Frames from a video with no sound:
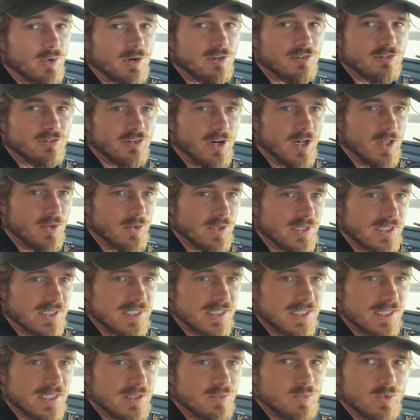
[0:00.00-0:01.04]
more of a follow at
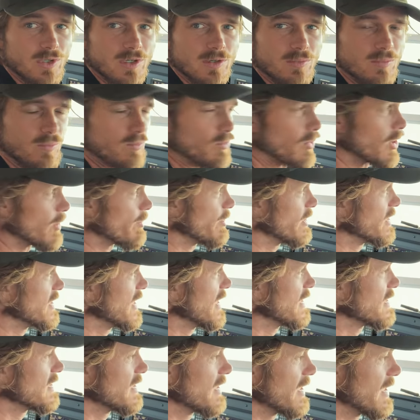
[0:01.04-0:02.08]
sea, and we're in a more
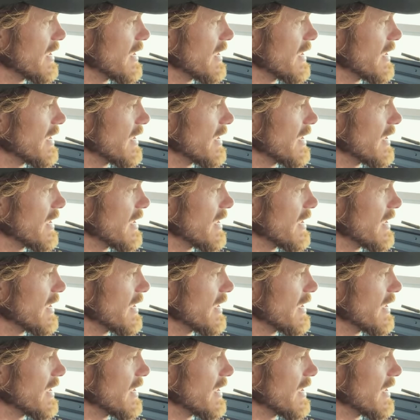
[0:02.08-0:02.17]
protected